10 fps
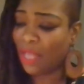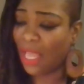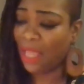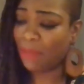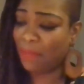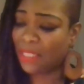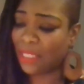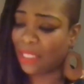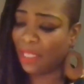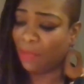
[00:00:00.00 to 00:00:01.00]
And
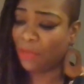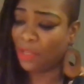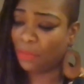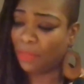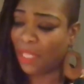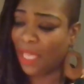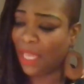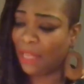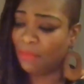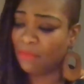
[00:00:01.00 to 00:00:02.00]
basically, when you
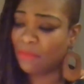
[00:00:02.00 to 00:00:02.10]
play